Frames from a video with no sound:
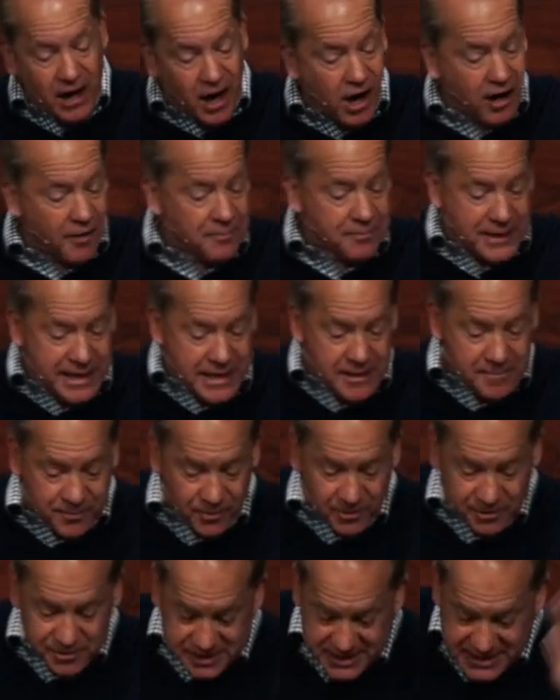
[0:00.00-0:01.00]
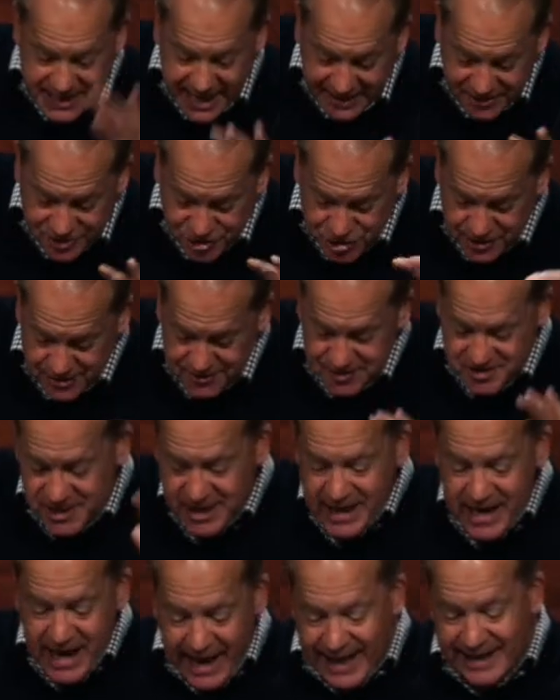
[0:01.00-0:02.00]
all peoples, nations,
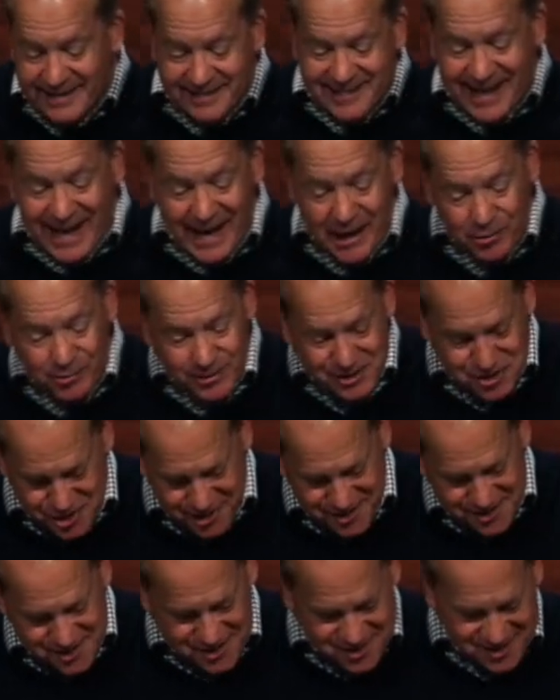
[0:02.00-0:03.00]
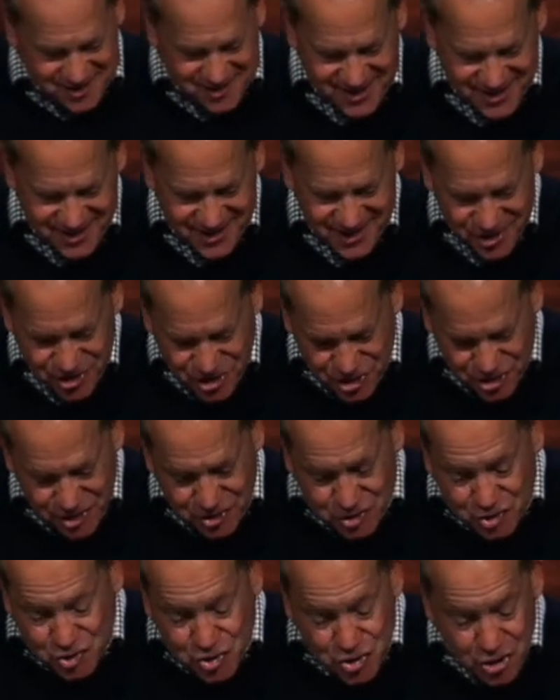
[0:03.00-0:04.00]
and languages
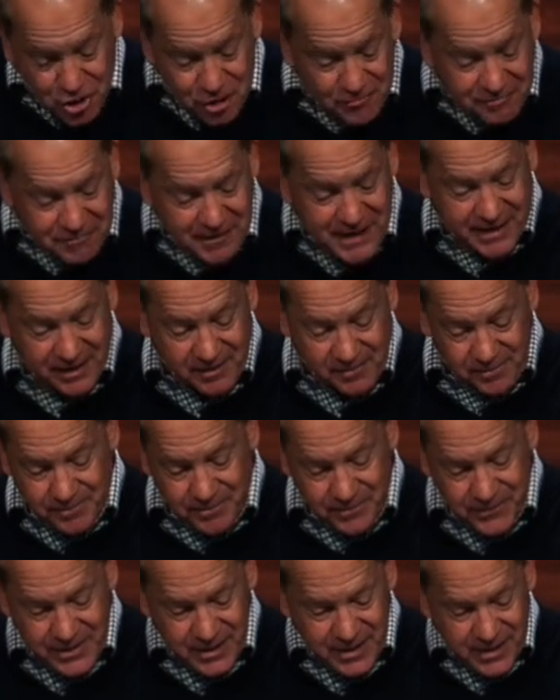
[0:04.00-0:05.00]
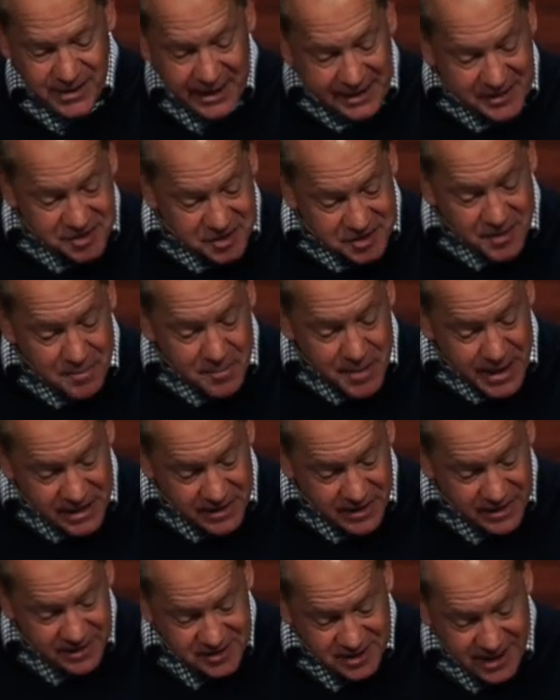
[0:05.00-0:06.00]
should serve him. His
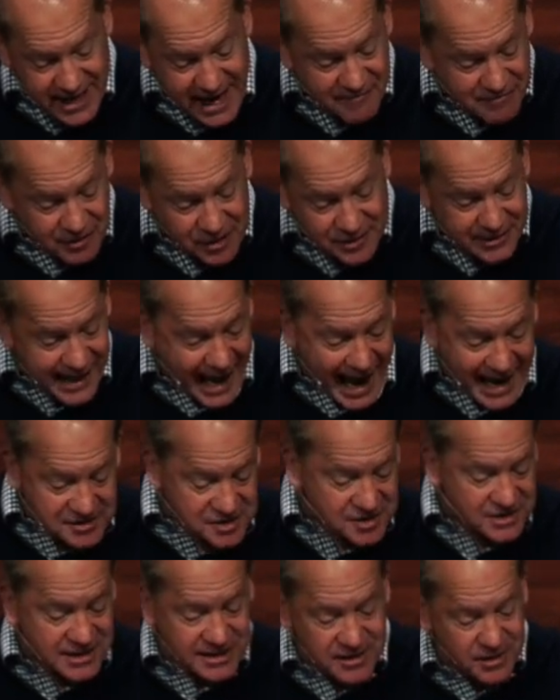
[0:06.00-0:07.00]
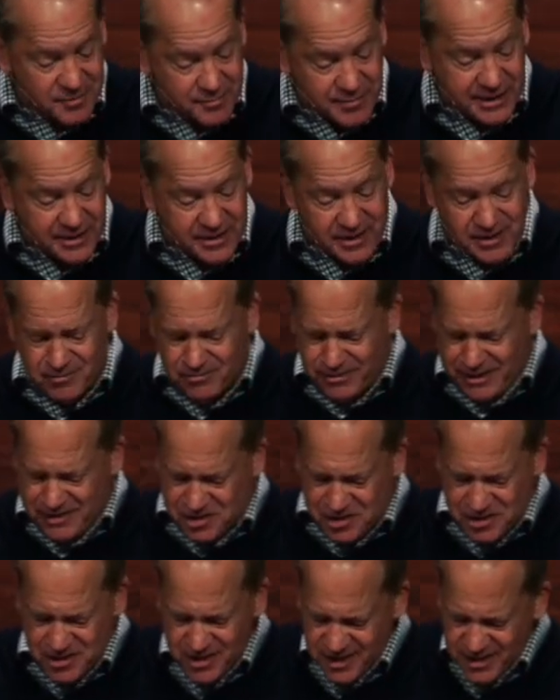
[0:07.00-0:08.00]
dominion is an everlasting dominion
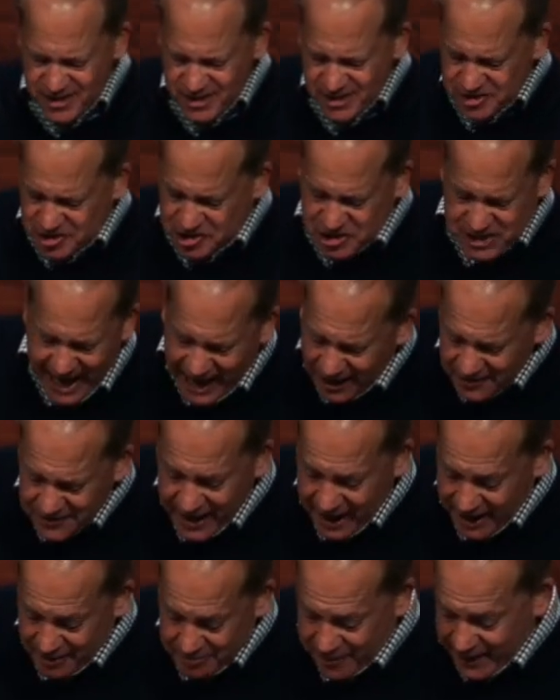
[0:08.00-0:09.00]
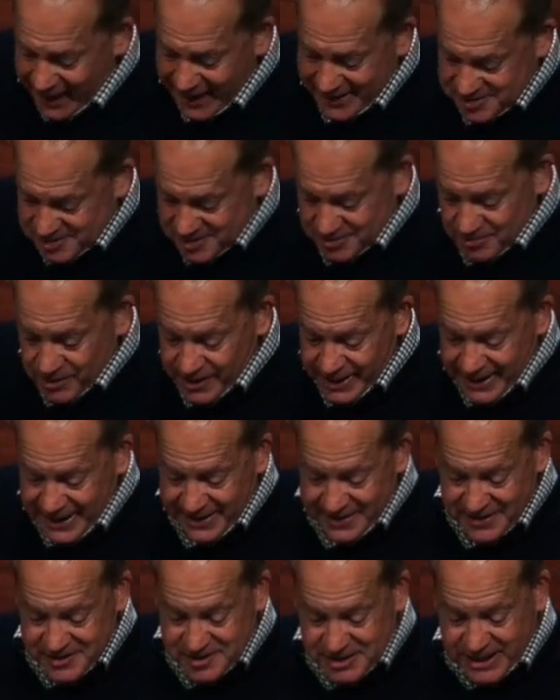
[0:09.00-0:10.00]
which shall not pass away,
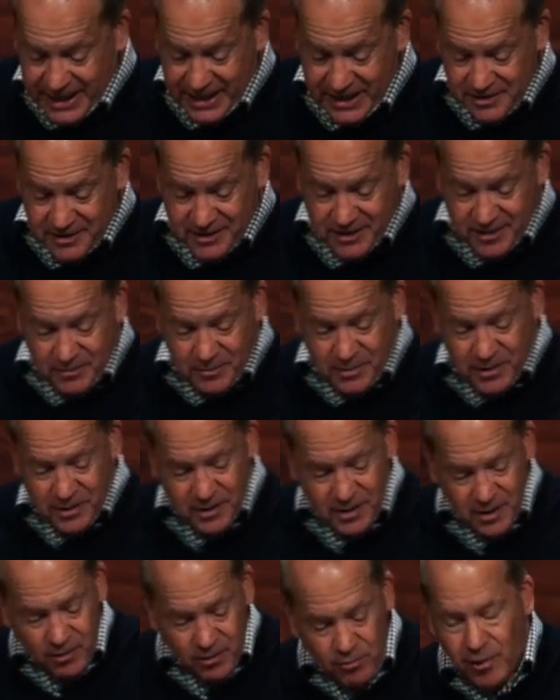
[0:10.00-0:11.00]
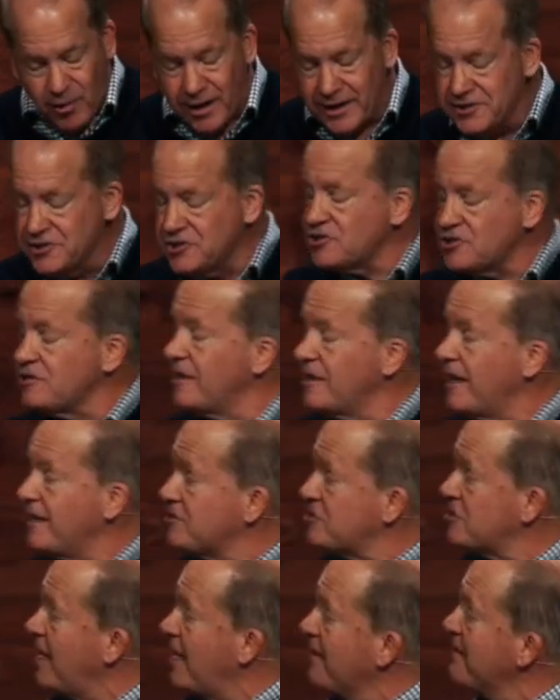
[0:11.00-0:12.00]
and his kingdom one
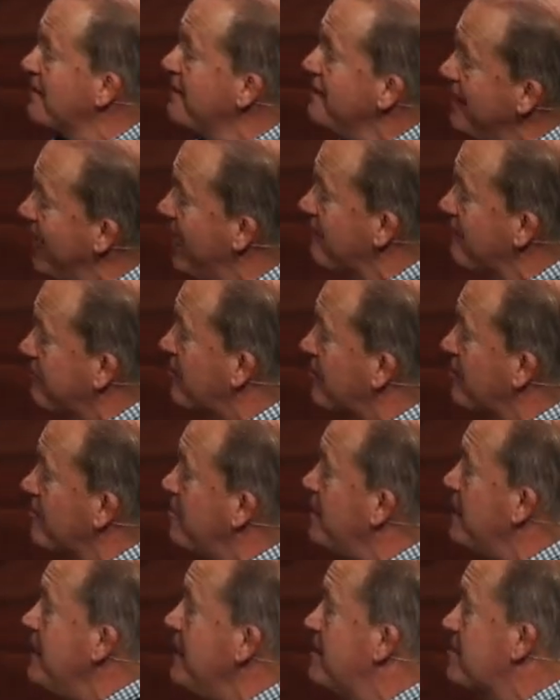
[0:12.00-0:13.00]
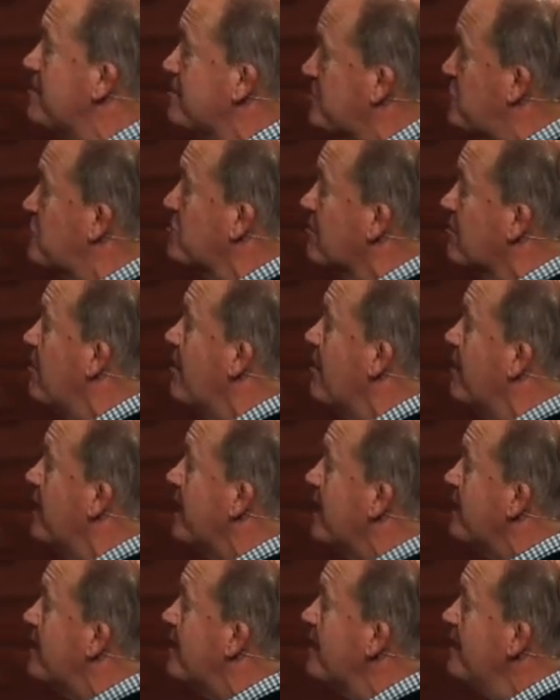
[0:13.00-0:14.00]
that shall never be
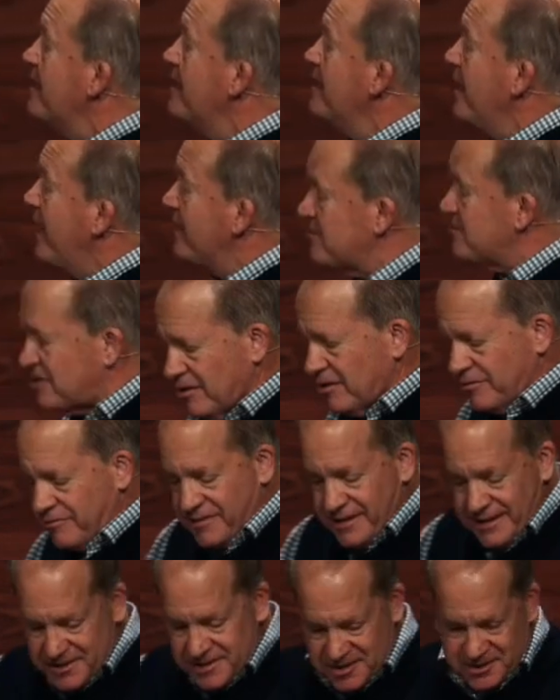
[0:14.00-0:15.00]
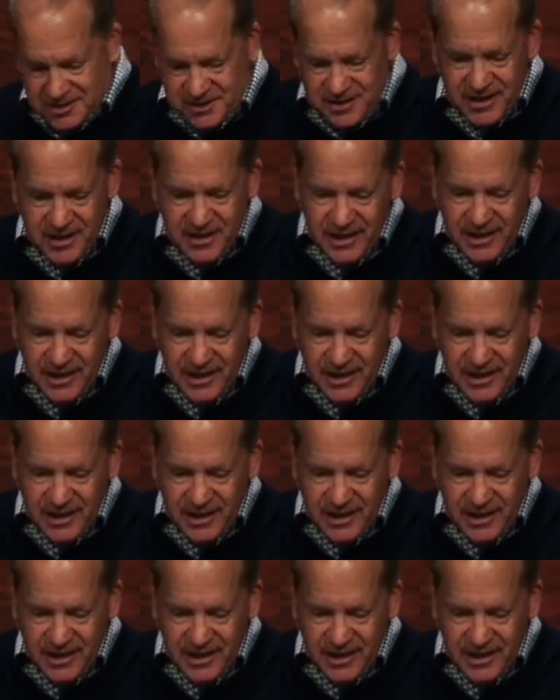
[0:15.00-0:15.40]
destroyed. And so these